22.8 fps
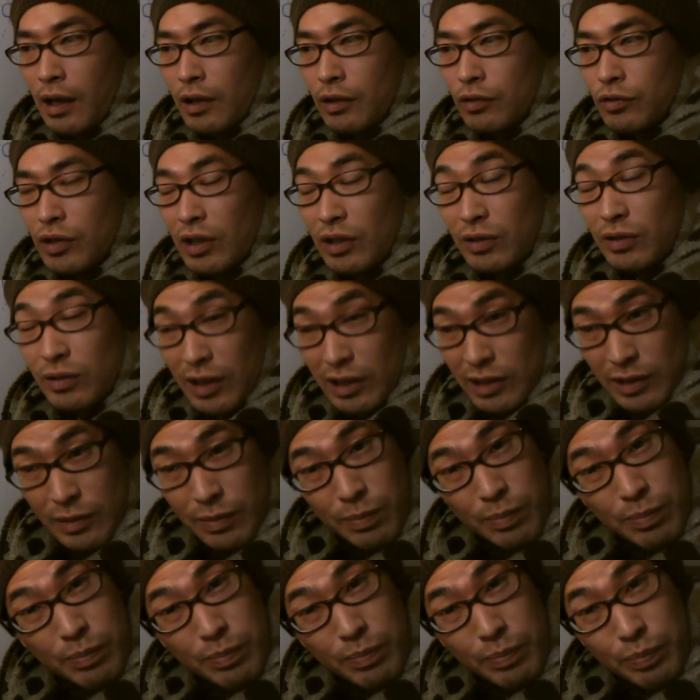She has this
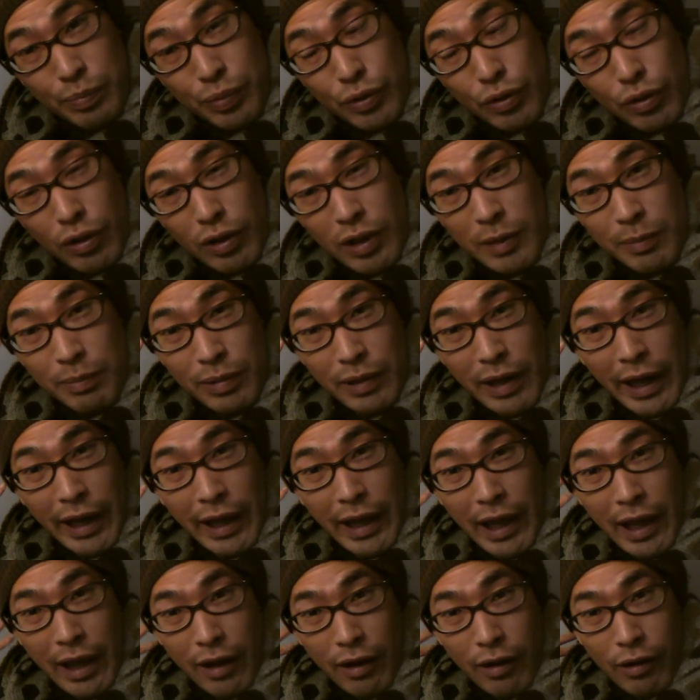purely black
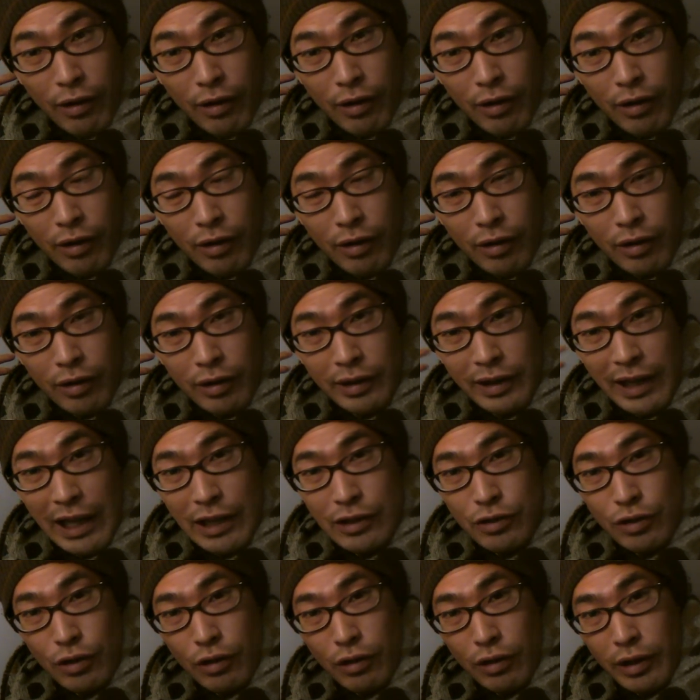hair,
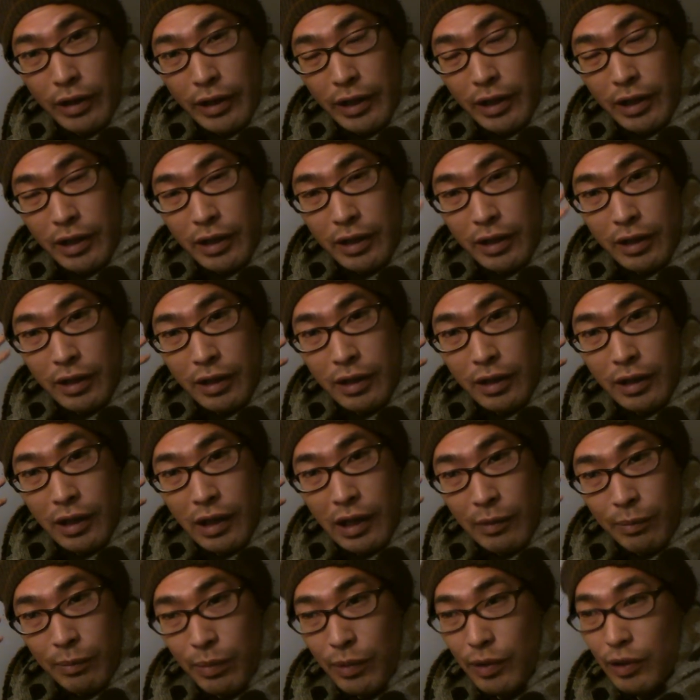naturally,
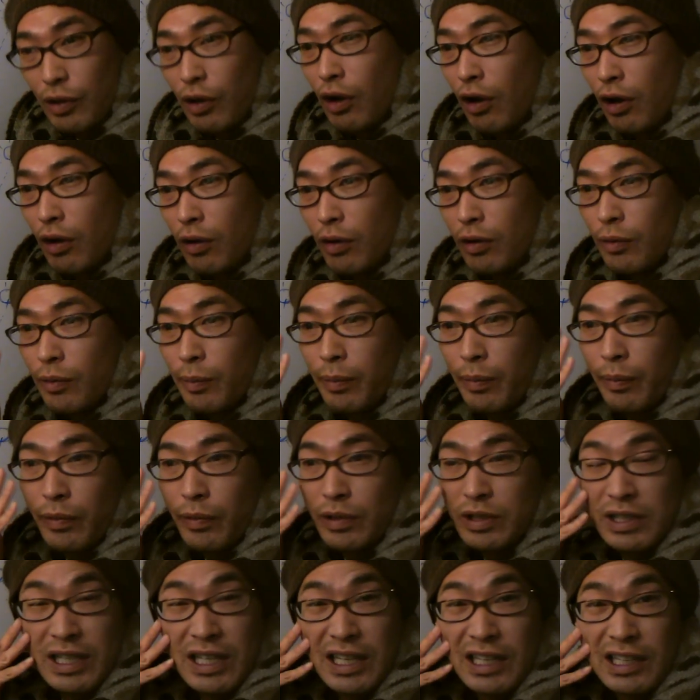but her
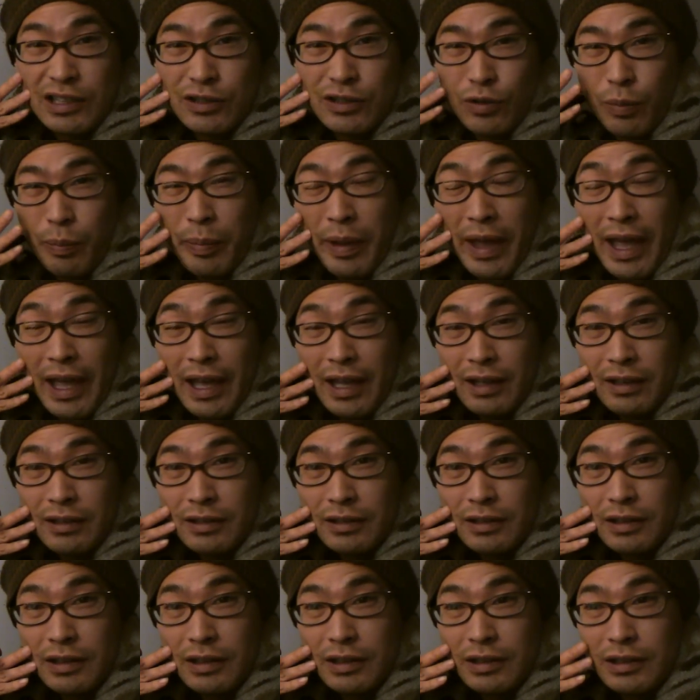skin is so pale.
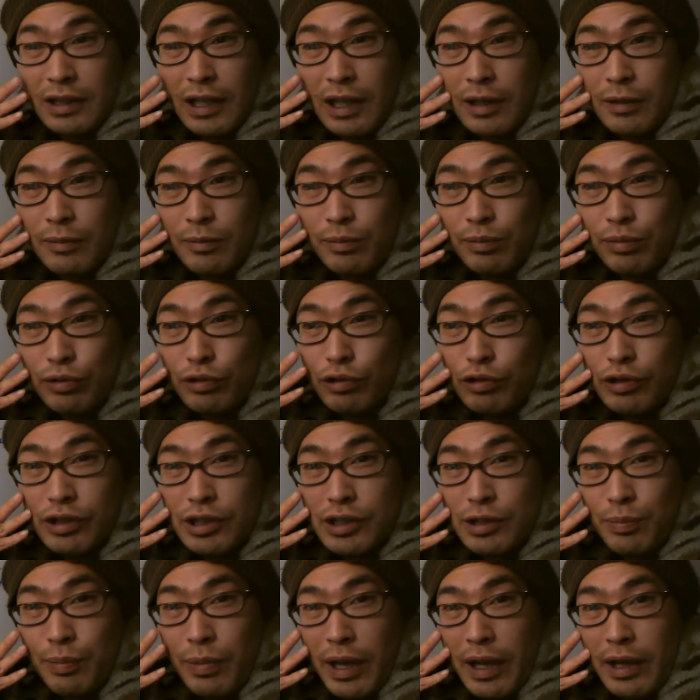It's like
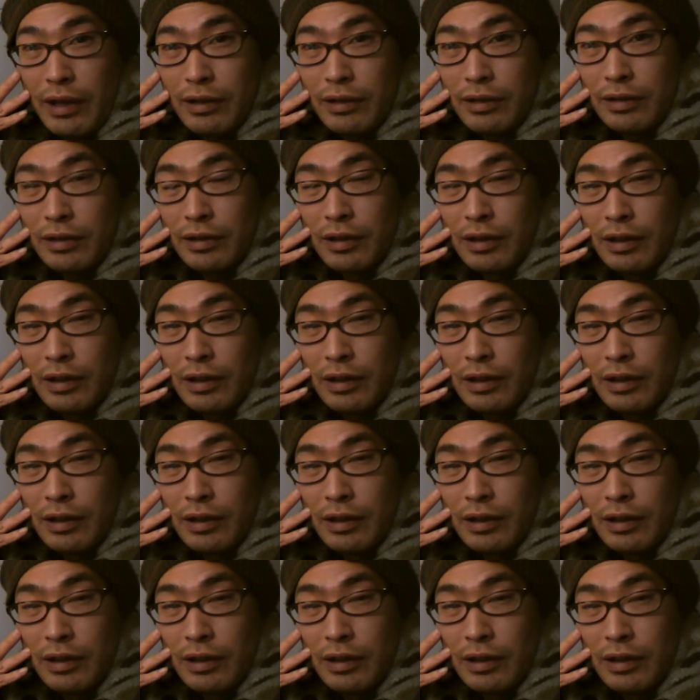bluish pale.